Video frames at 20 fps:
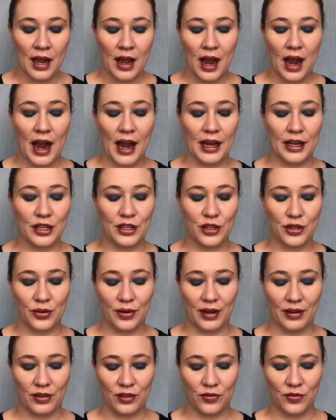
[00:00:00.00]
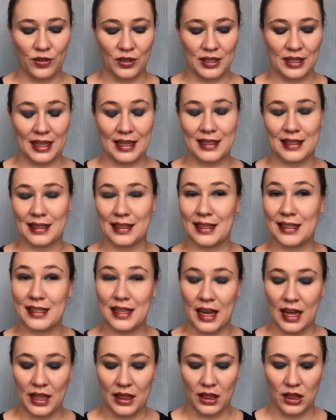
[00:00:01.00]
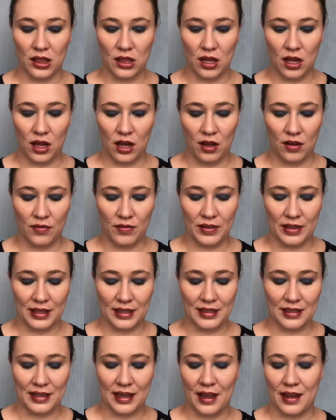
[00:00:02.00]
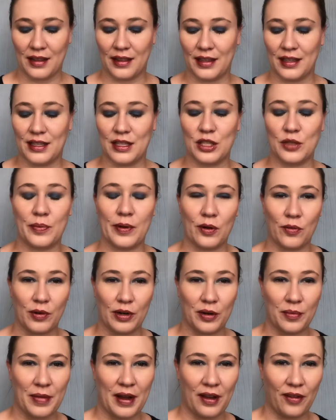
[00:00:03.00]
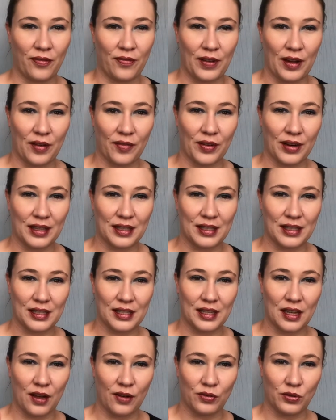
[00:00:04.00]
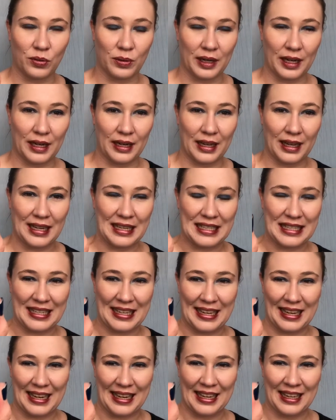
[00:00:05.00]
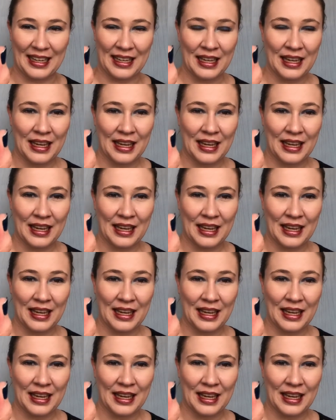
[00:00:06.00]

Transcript: I do have the full size in this. I love this set. This has been one of my favorites of 2019.